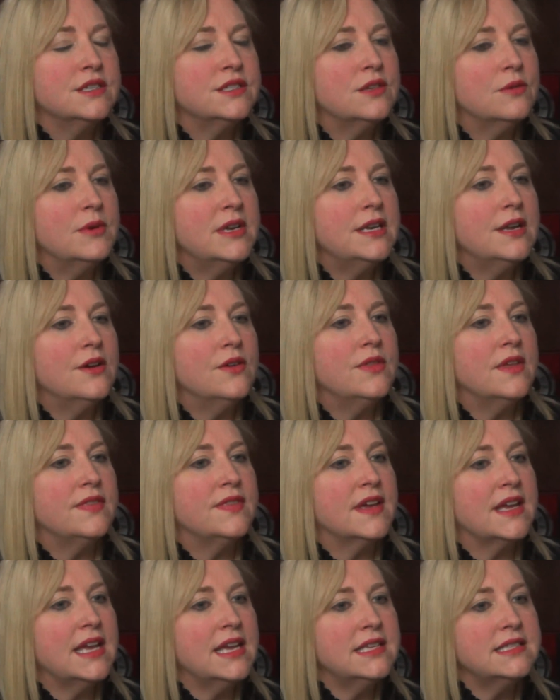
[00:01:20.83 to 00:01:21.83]
So we know
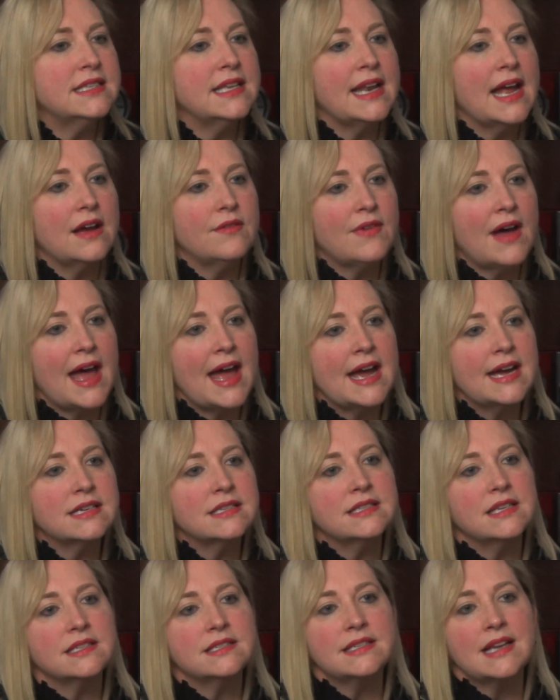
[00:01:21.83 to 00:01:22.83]
that the kids that have
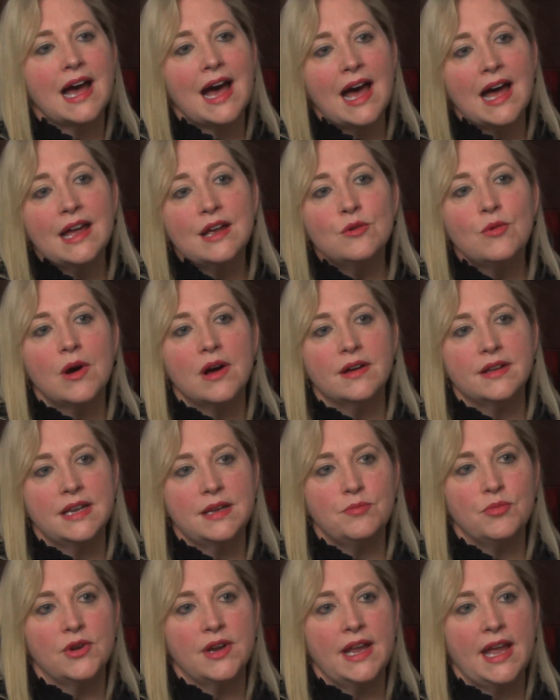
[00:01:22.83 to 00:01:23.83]
access to
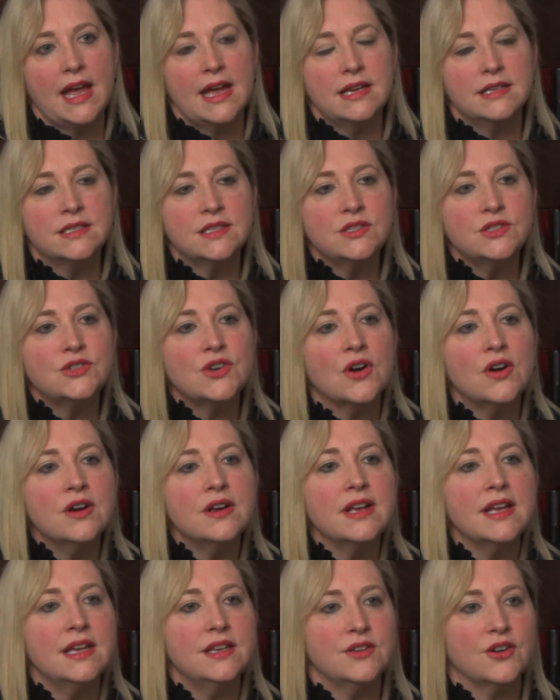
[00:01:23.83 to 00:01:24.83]
high-quality pre-K
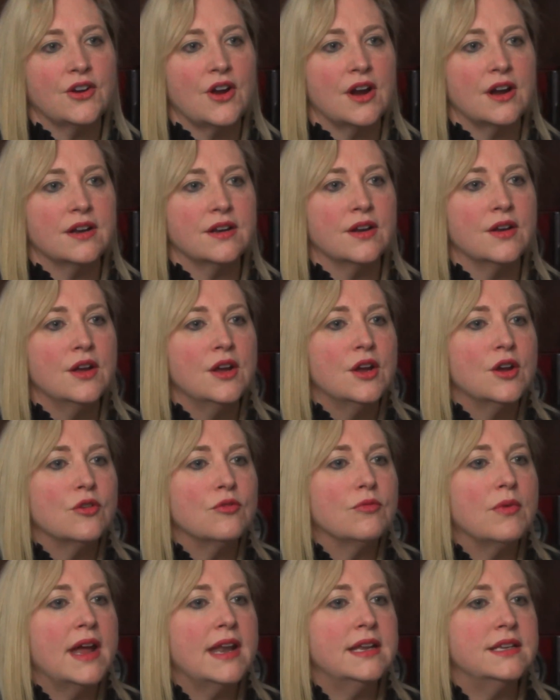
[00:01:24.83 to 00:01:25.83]
start kindergarten
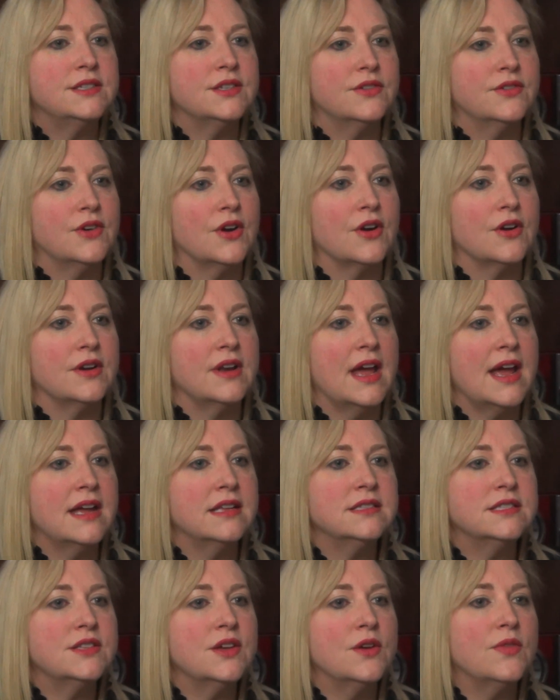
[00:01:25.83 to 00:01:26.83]
ready to learn.
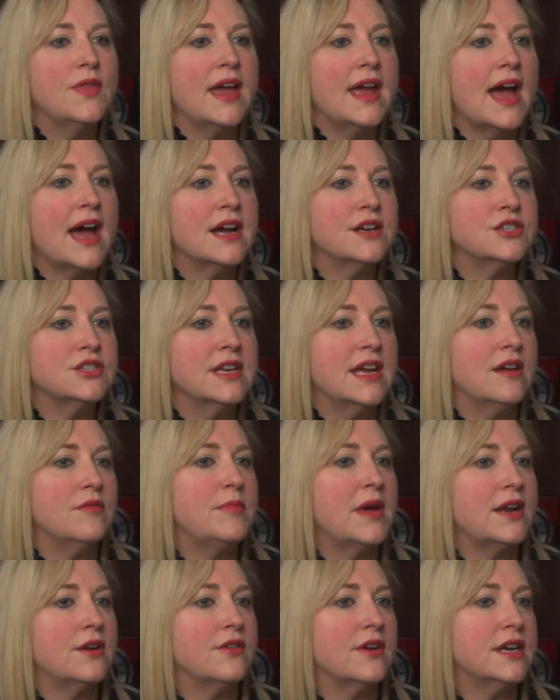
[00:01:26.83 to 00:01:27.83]
And so they actually
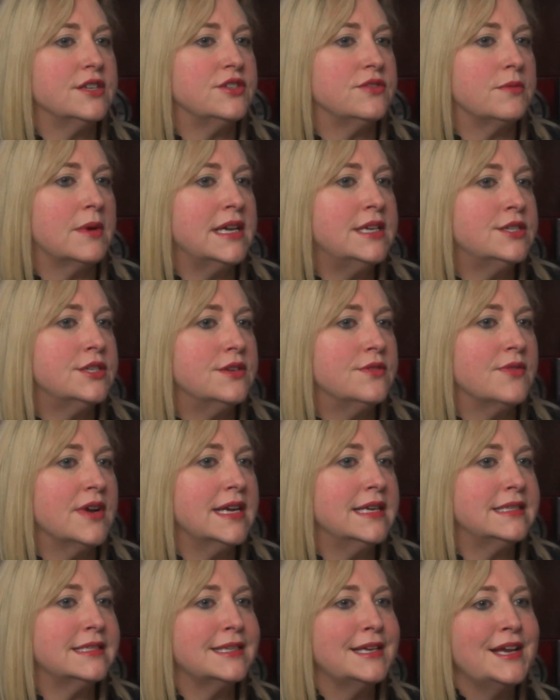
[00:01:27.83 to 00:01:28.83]
have better graduation
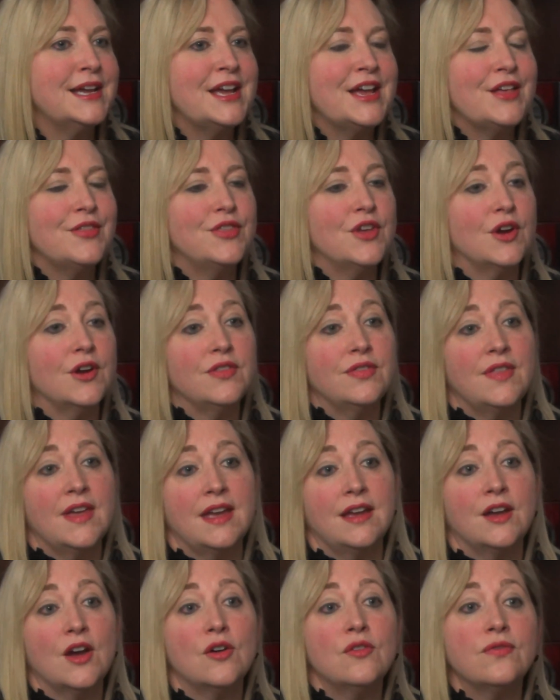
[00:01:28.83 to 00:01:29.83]
rates.
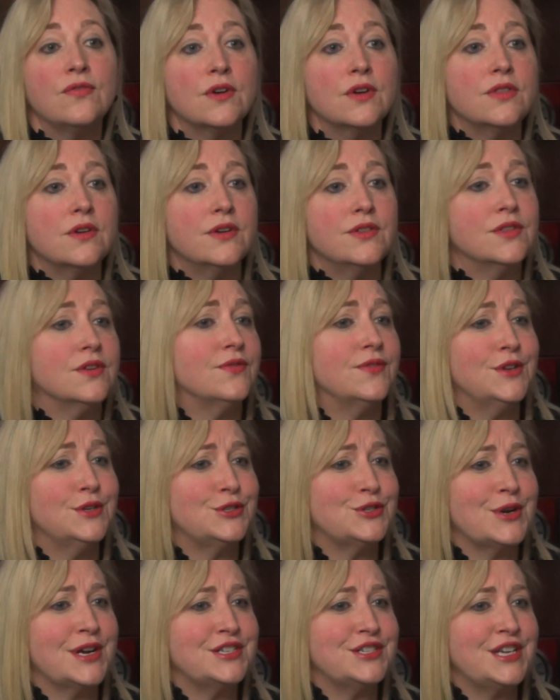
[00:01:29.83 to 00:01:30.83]
They go further in their
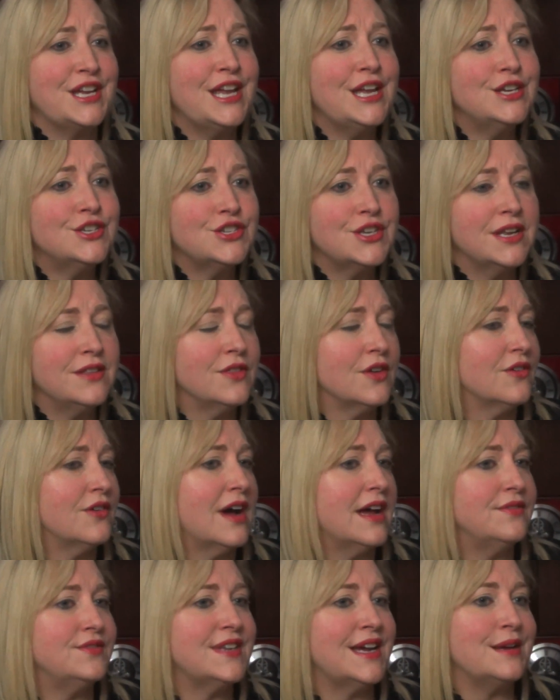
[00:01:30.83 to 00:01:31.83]
future education. Their
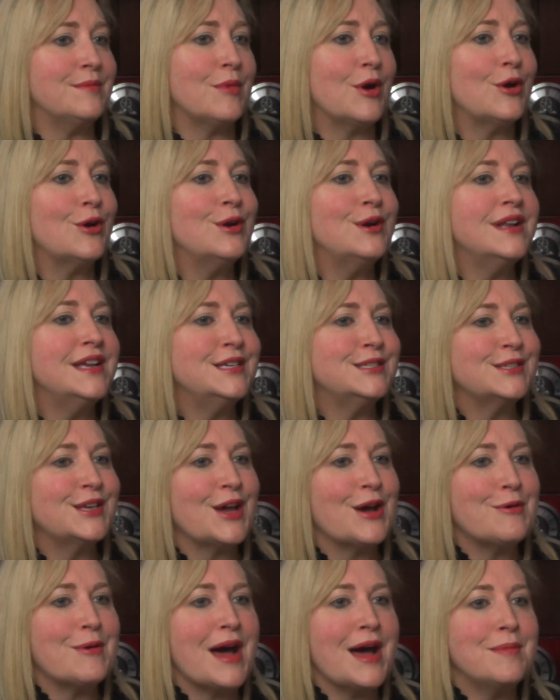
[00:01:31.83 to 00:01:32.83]
lifetime earnings
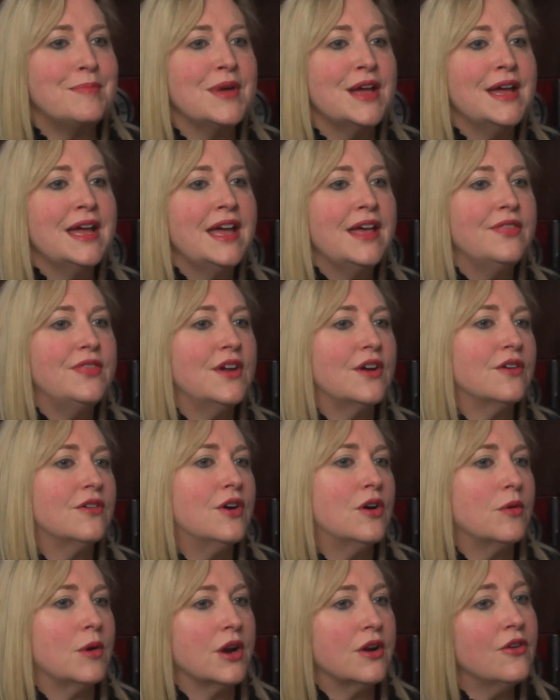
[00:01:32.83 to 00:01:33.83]
go up. There are
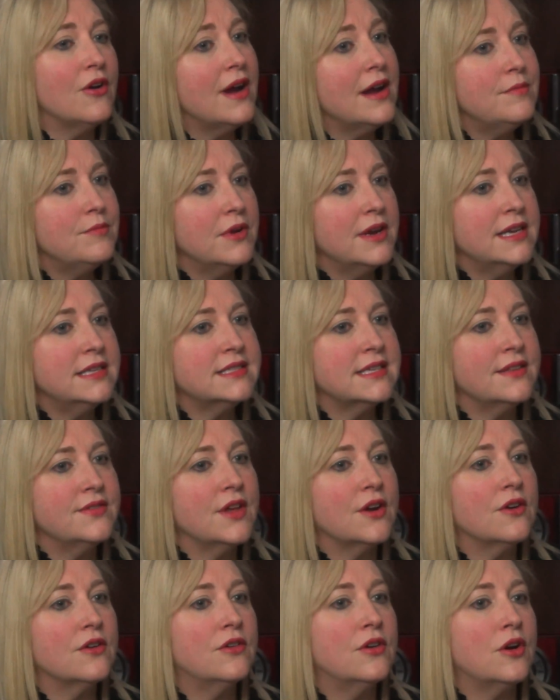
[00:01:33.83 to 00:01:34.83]
lower crime rates and
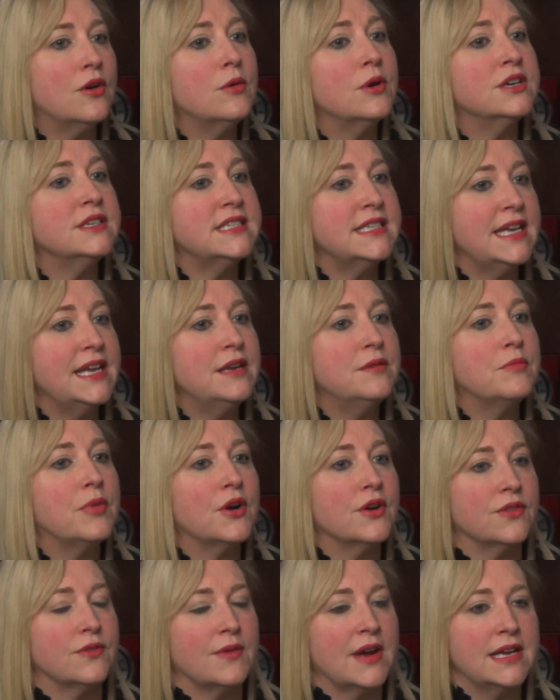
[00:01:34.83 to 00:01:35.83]
there are lower teen
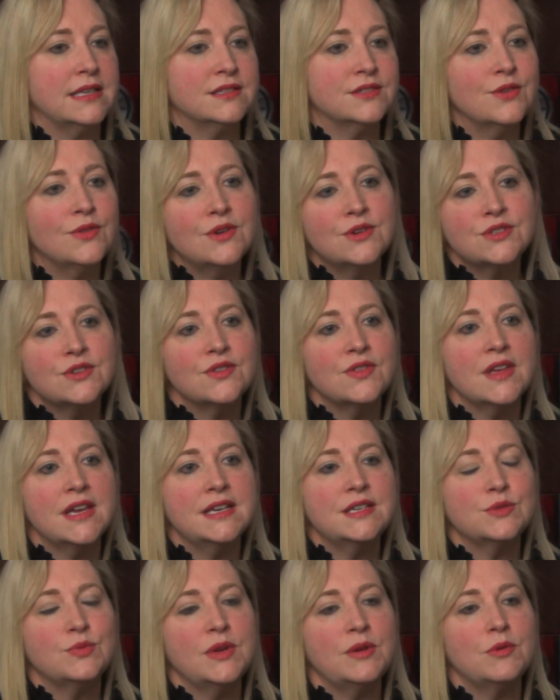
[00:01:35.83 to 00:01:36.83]
birth rates. So those are
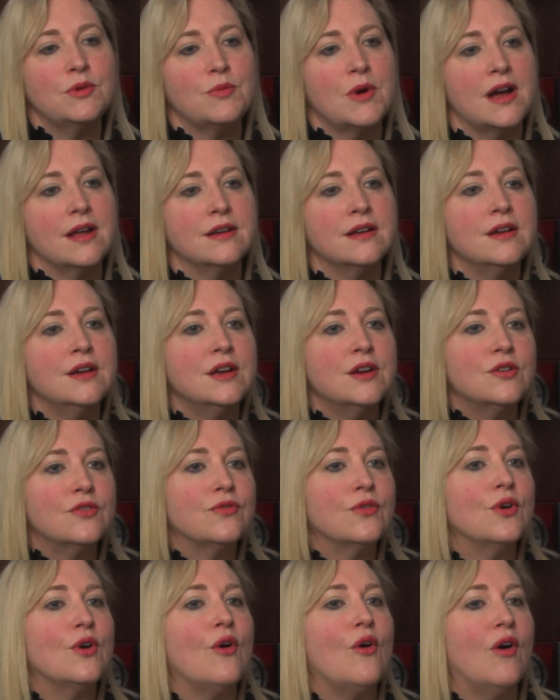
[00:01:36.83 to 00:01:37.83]
things we would want
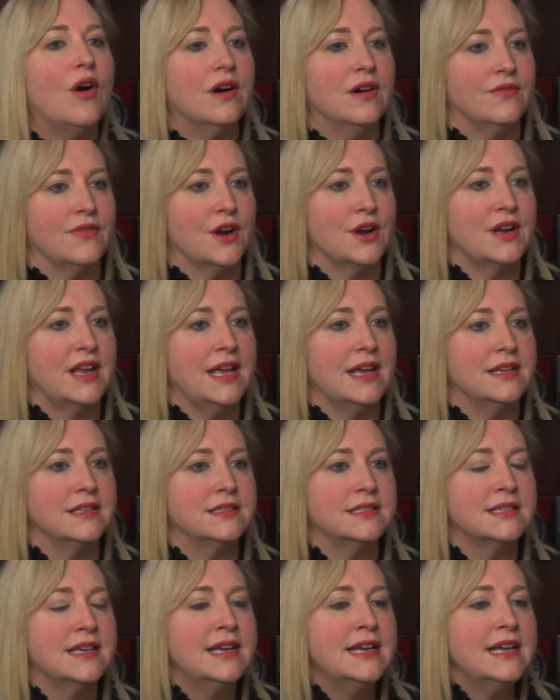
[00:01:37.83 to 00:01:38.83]
for all of our kids.